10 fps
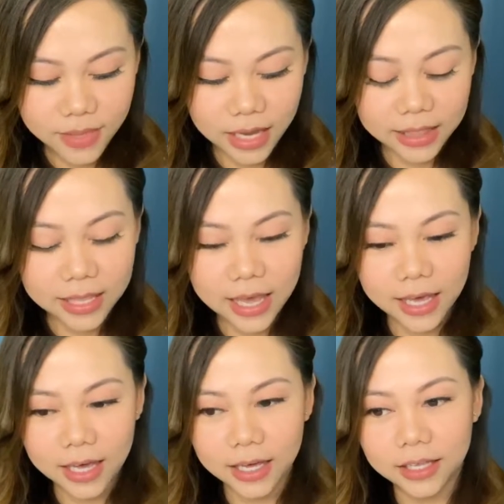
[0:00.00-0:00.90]
And
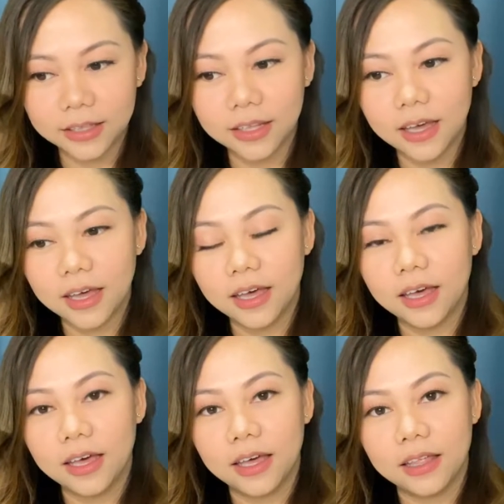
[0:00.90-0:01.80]
then
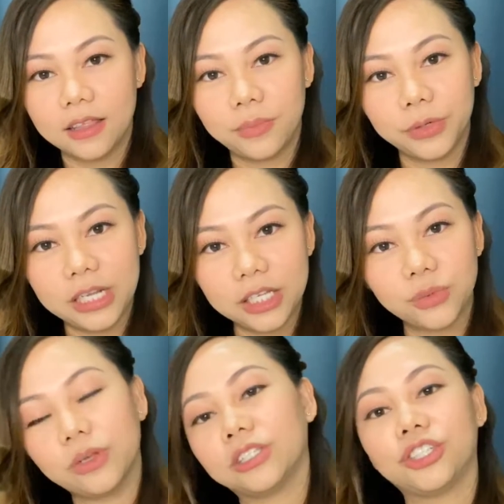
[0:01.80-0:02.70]
the police
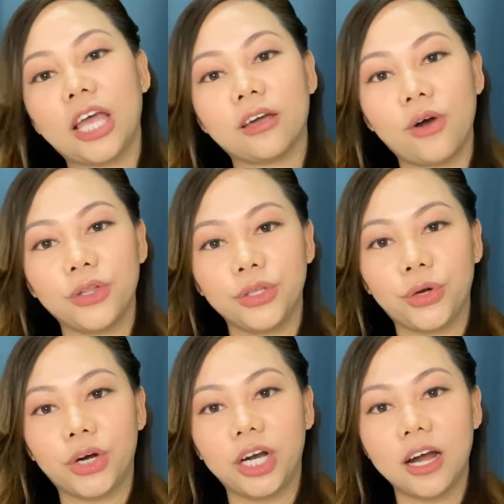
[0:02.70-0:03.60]
will check on
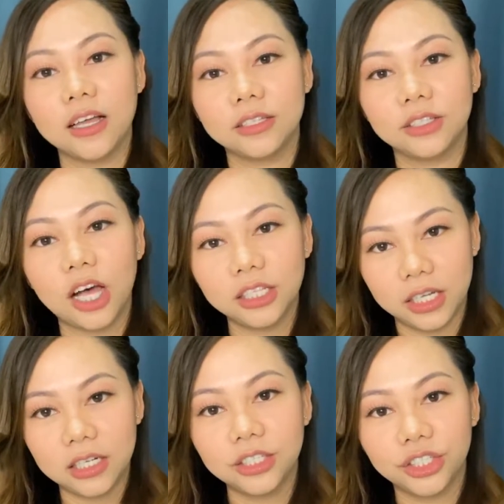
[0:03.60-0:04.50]
your
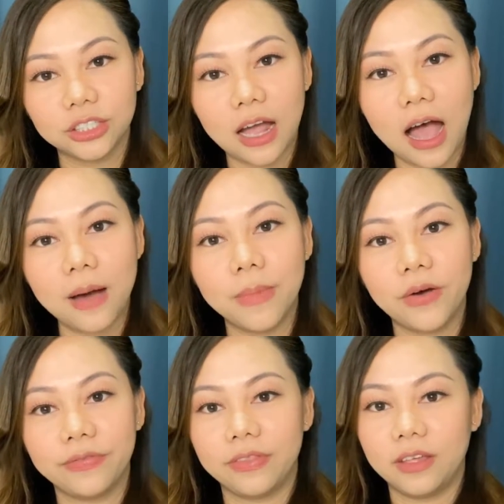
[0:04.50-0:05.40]
knowledge
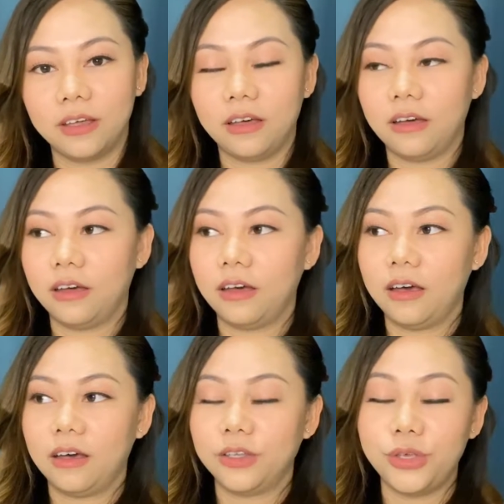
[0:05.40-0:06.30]
about the
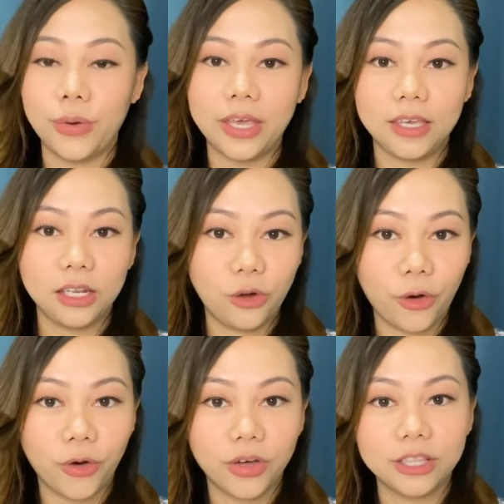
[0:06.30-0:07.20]
UAE
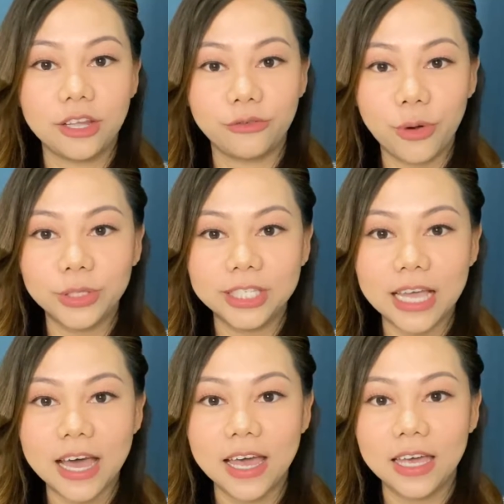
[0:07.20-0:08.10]
law, the road
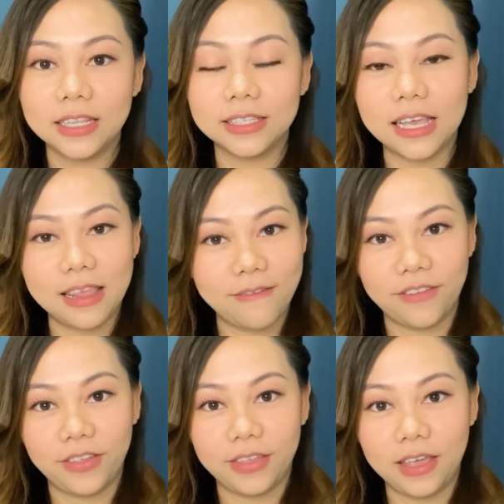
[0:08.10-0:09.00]
signs and
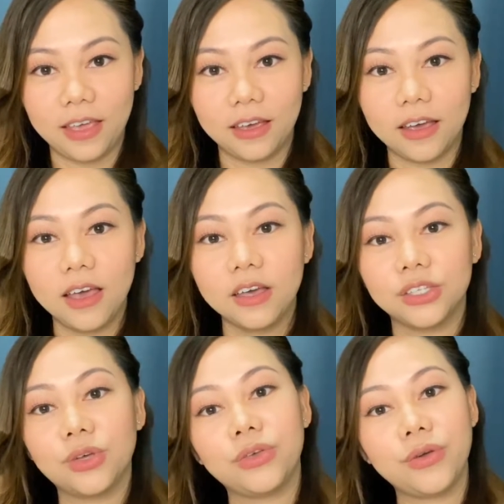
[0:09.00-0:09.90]
everything.
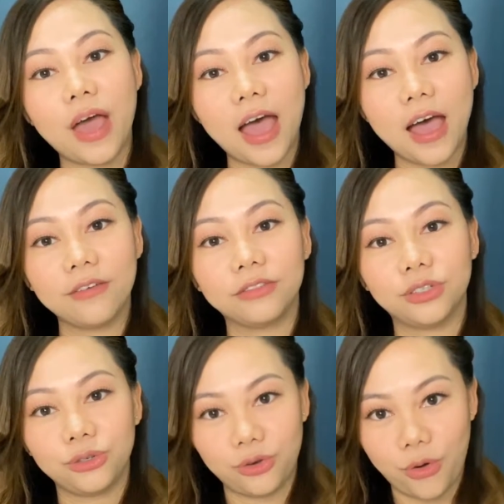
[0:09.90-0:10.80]
So you have to
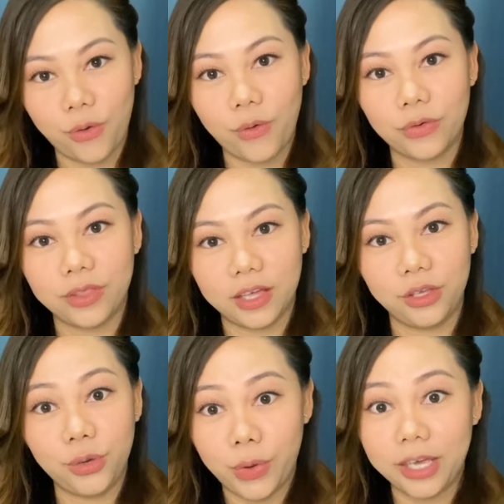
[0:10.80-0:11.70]
know the
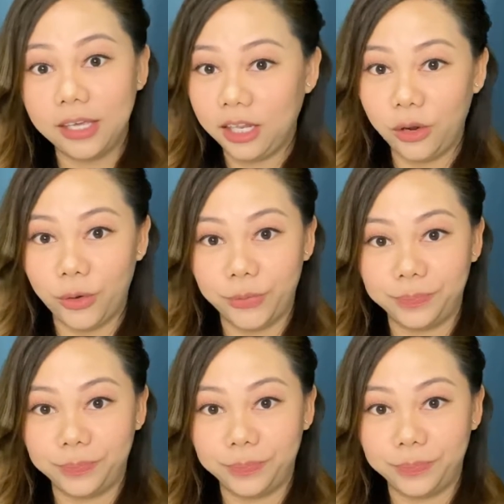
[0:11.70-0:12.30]
UAE law.